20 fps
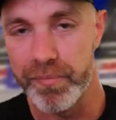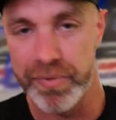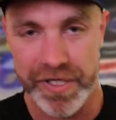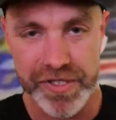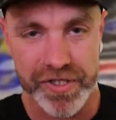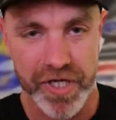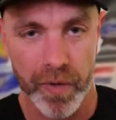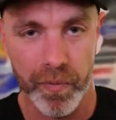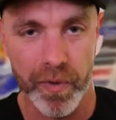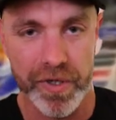
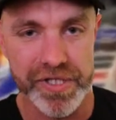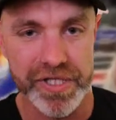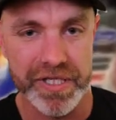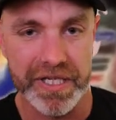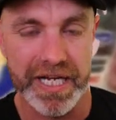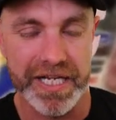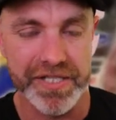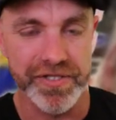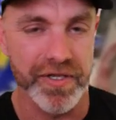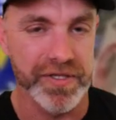please go watch it.
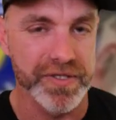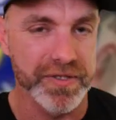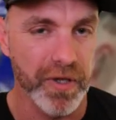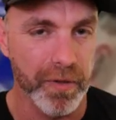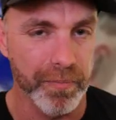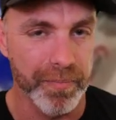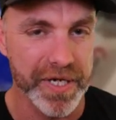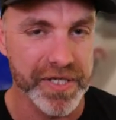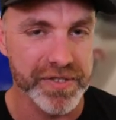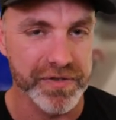It's on
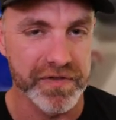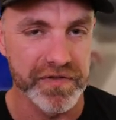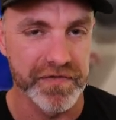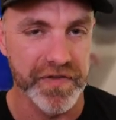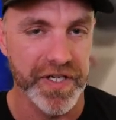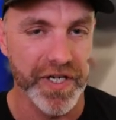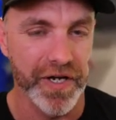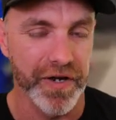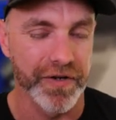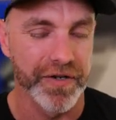Slot Pixel's
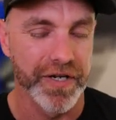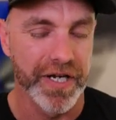video.